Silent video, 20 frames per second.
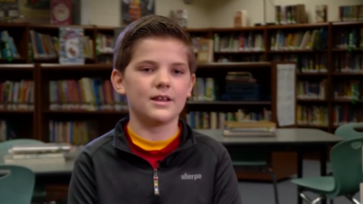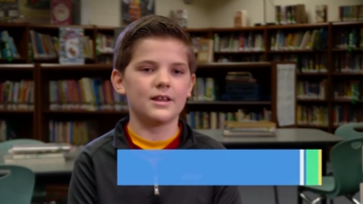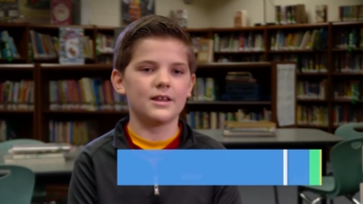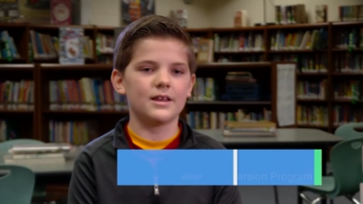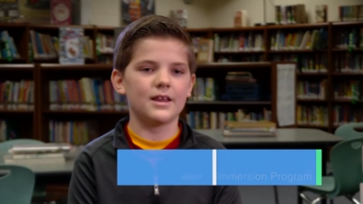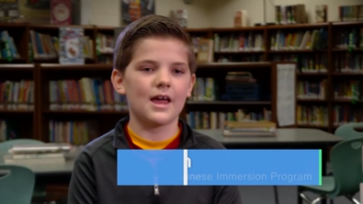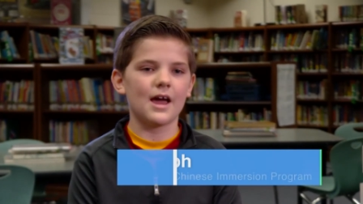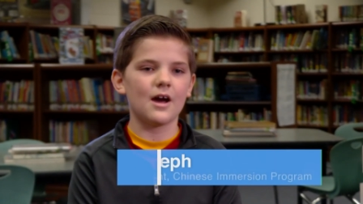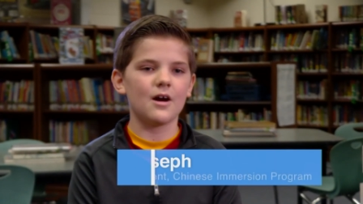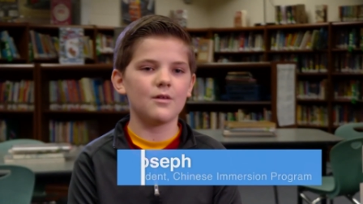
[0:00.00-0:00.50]

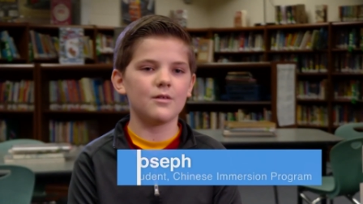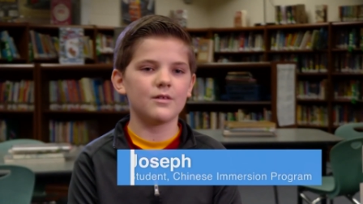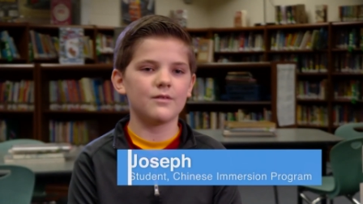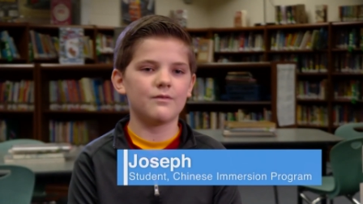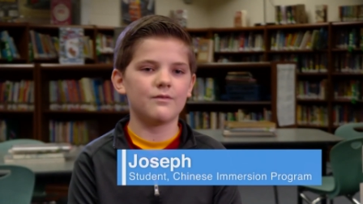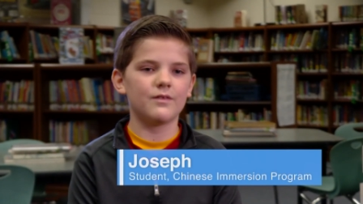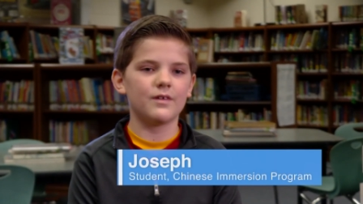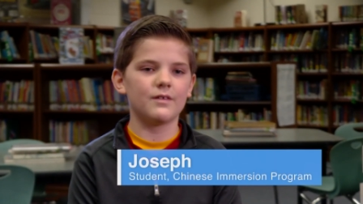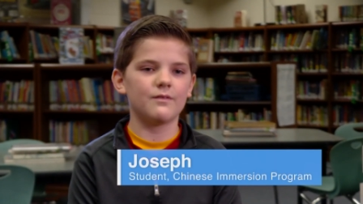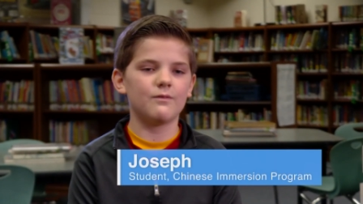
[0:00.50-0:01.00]
Now in
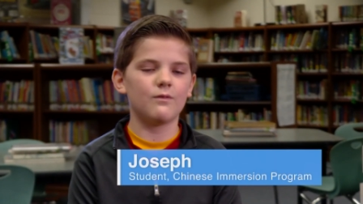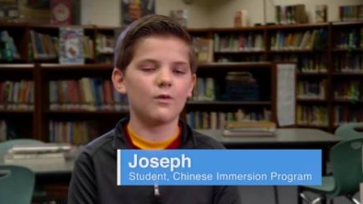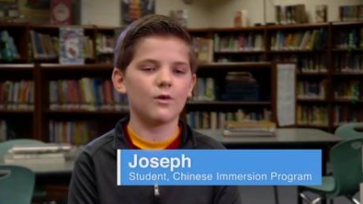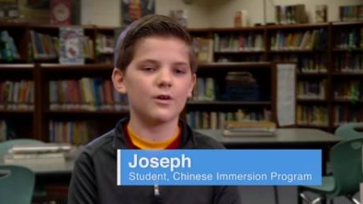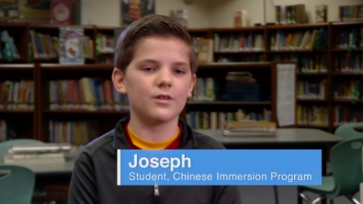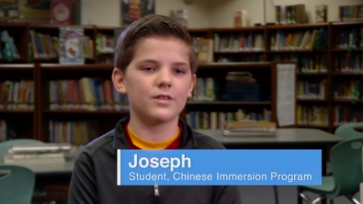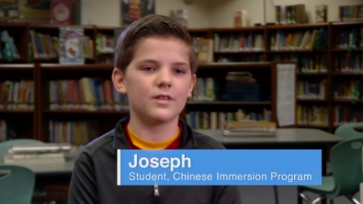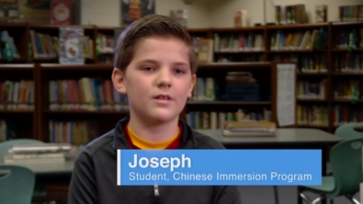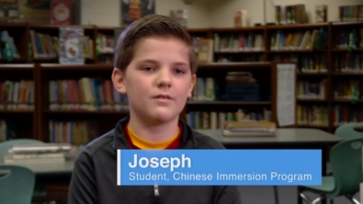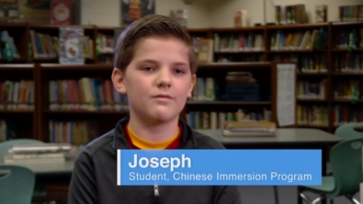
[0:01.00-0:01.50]
fifth,
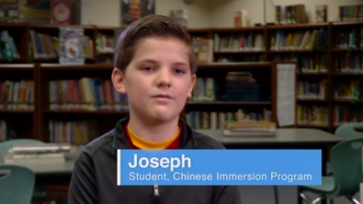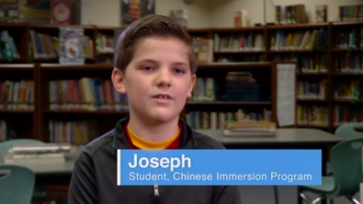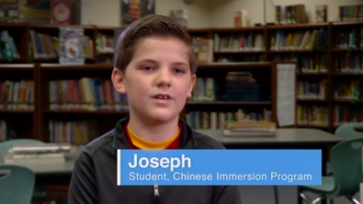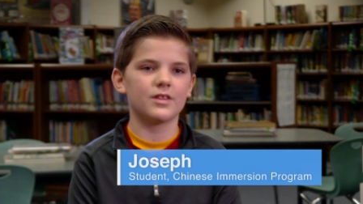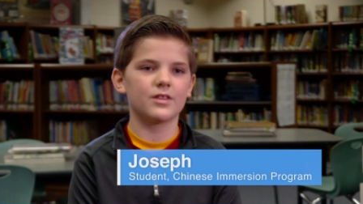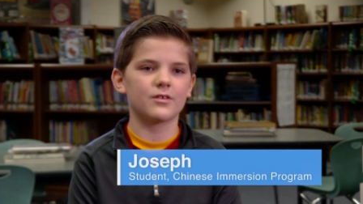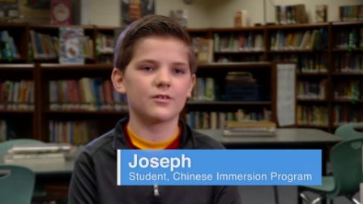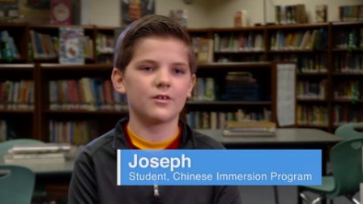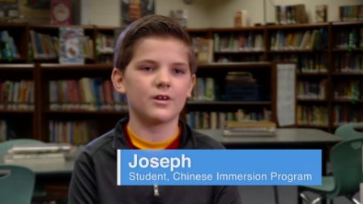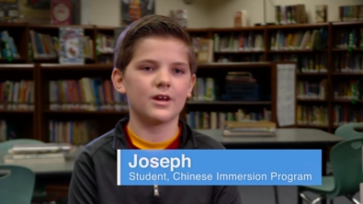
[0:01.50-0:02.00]
fourth and
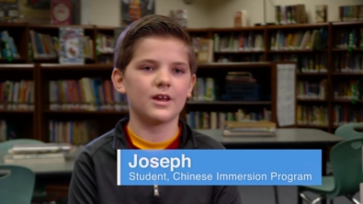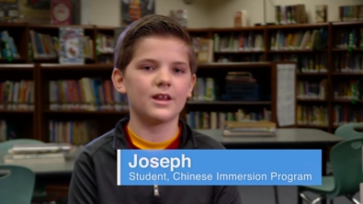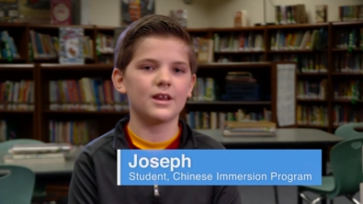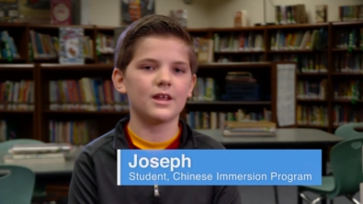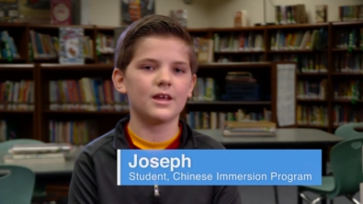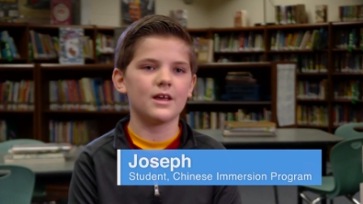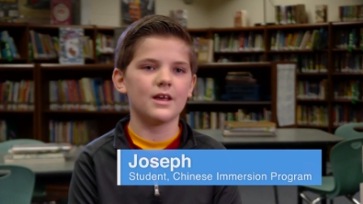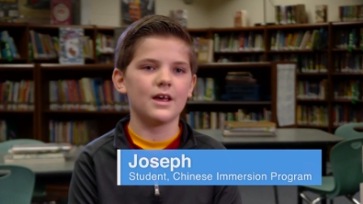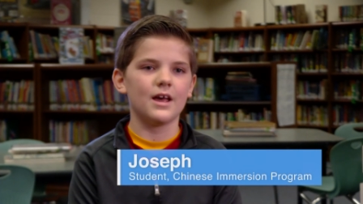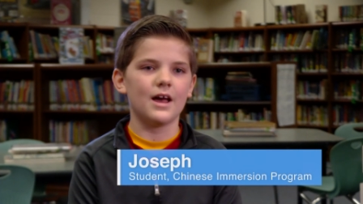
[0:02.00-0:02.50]
fifth grade,
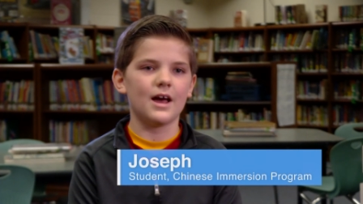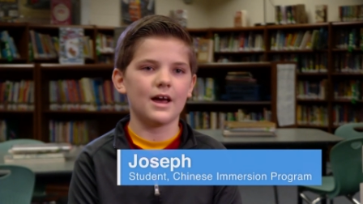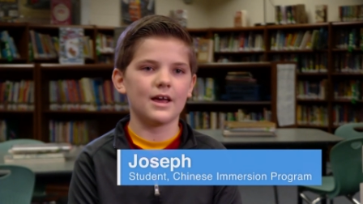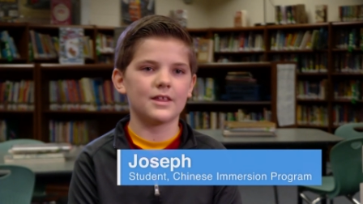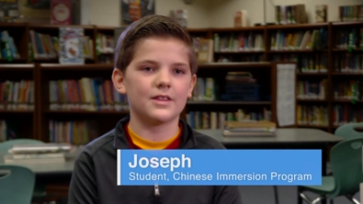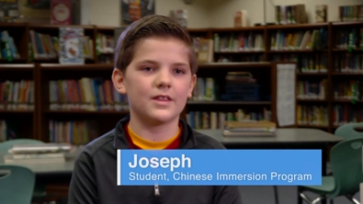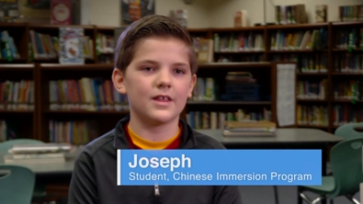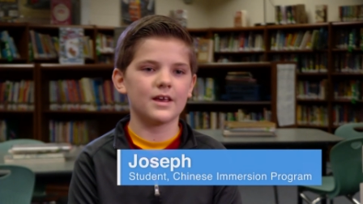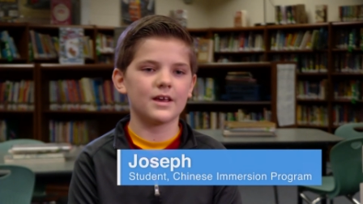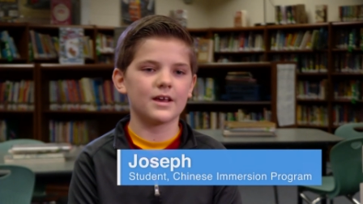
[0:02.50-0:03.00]
I
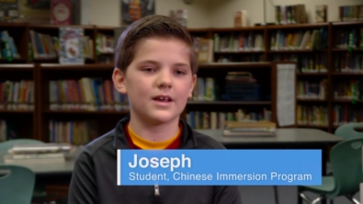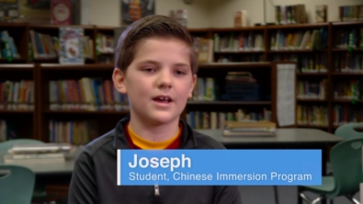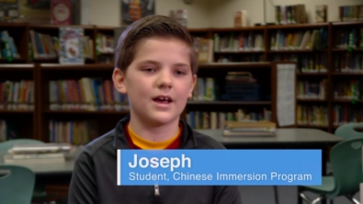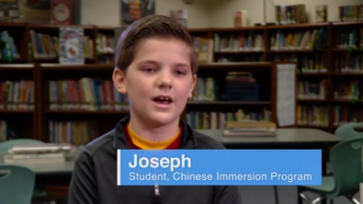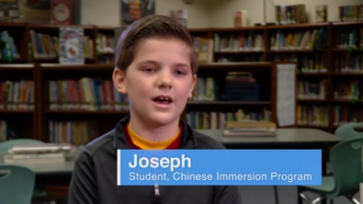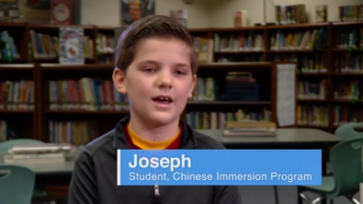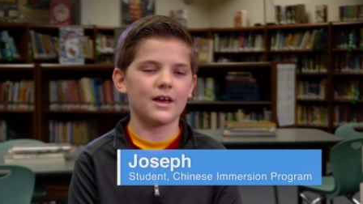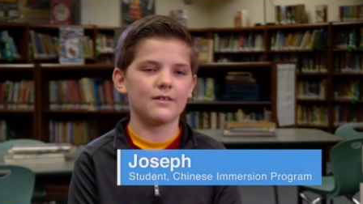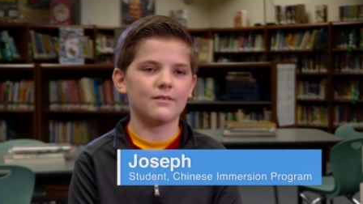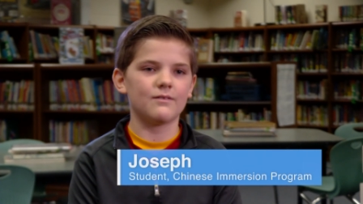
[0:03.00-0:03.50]
think
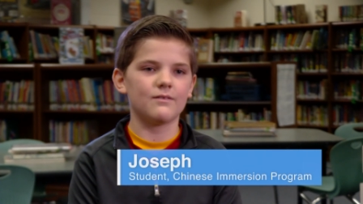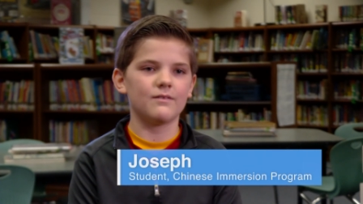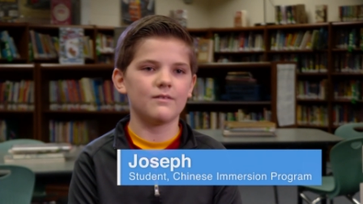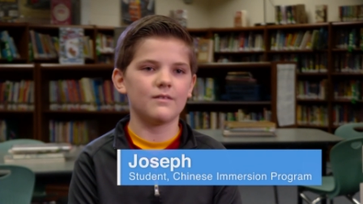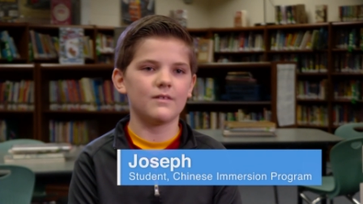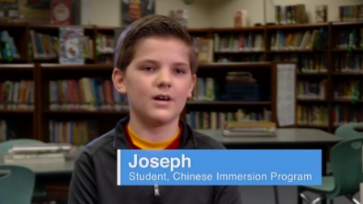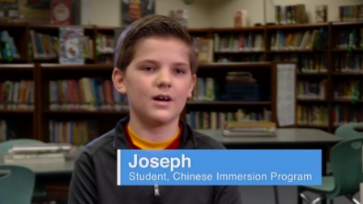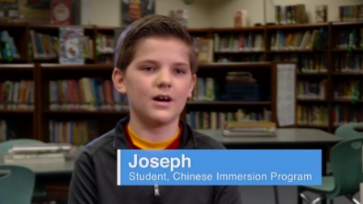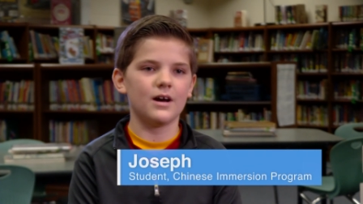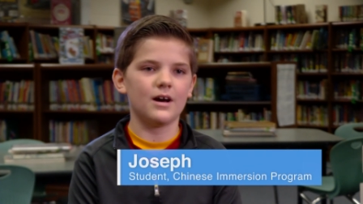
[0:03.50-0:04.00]
I've
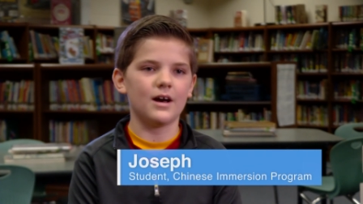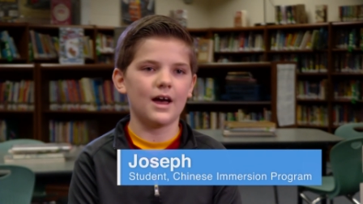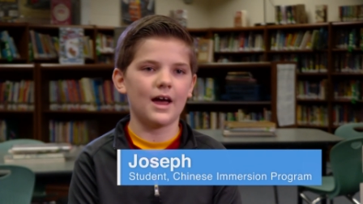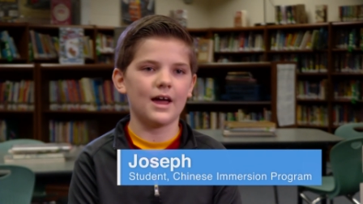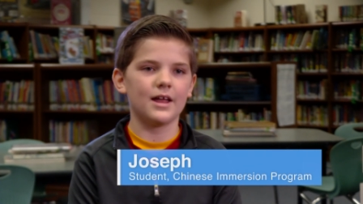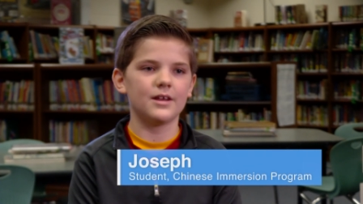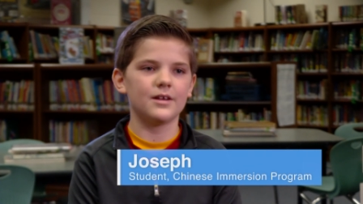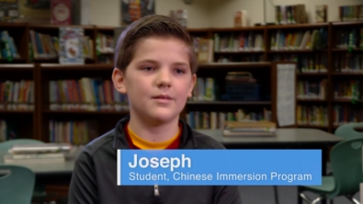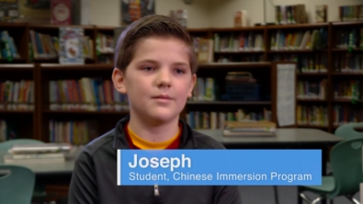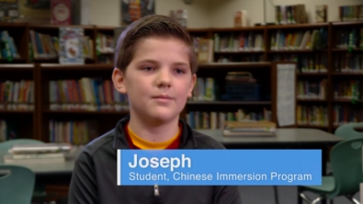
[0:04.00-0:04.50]
uh,
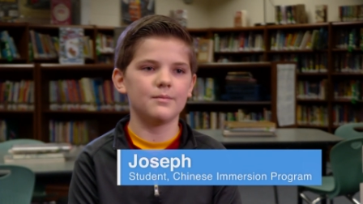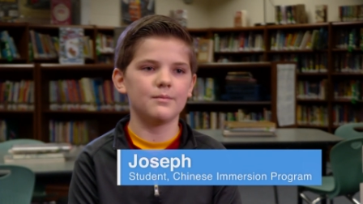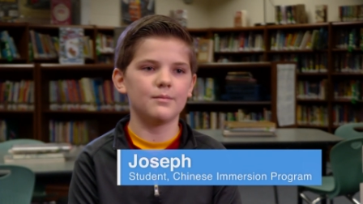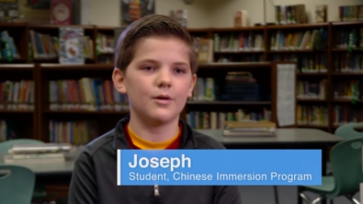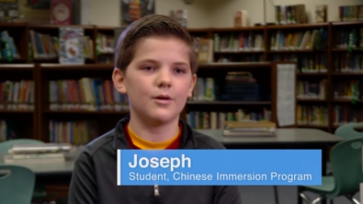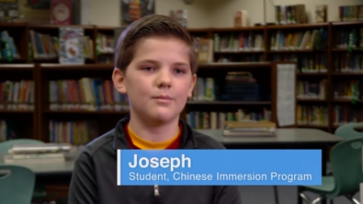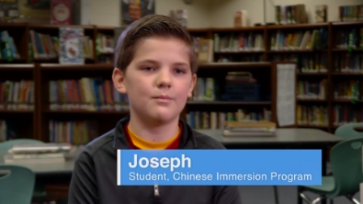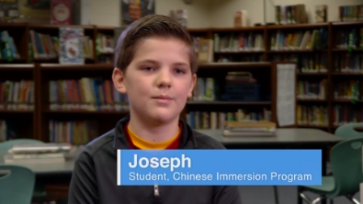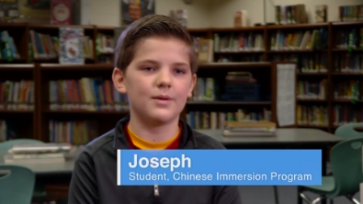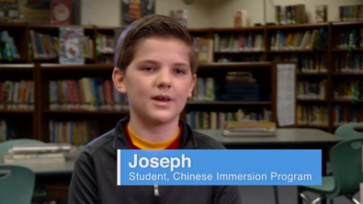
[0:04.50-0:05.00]
had
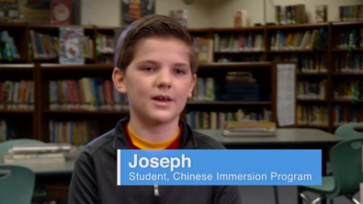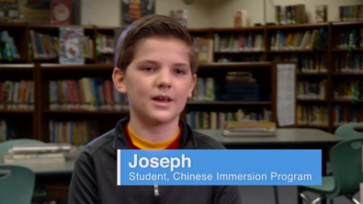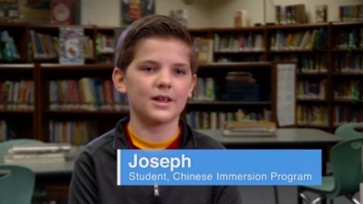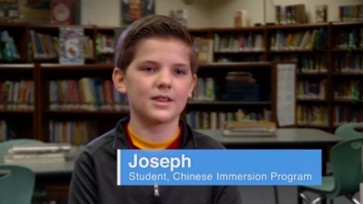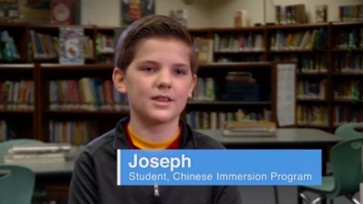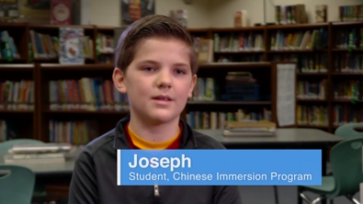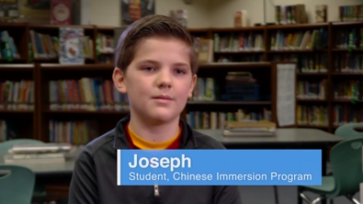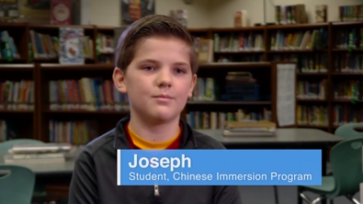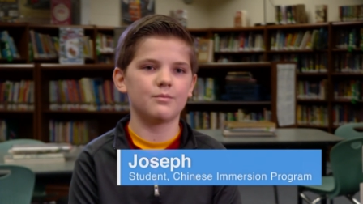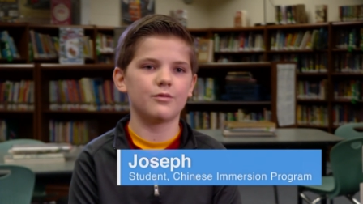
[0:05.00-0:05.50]
the
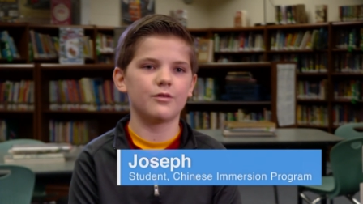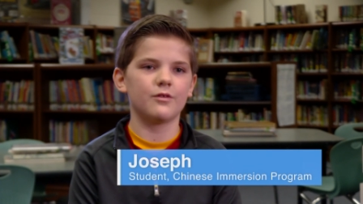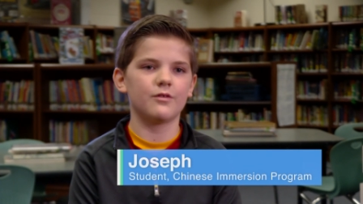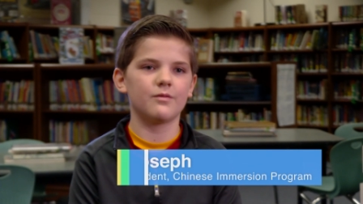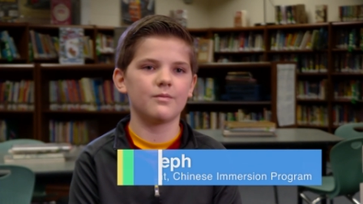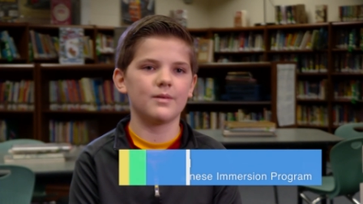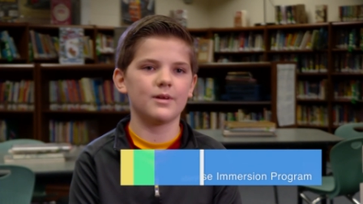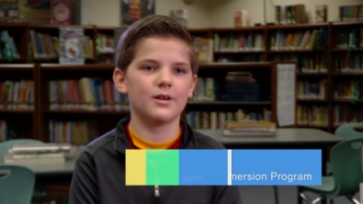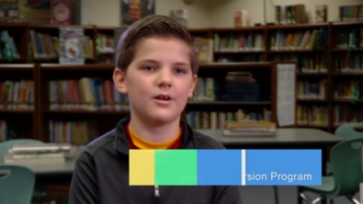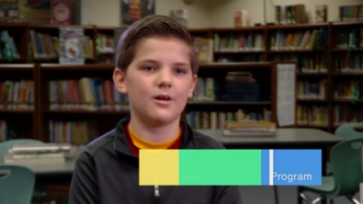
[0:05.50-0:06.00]
biggest
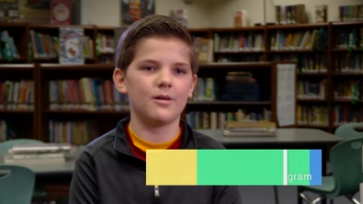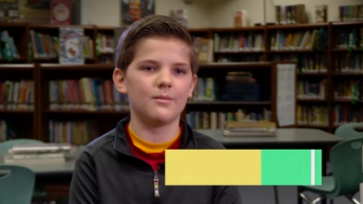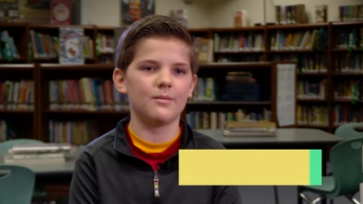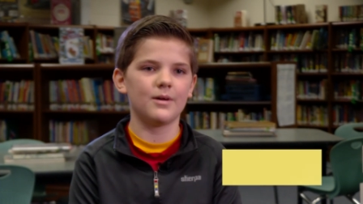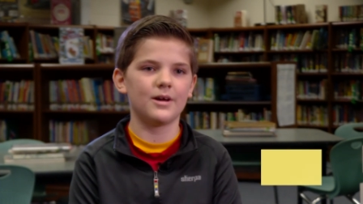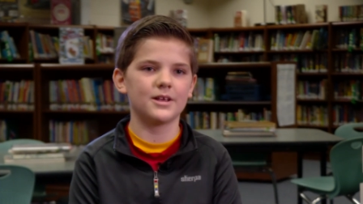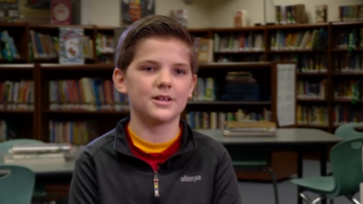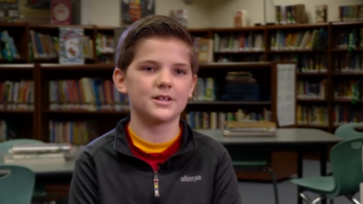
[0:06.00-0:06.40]
improvement on my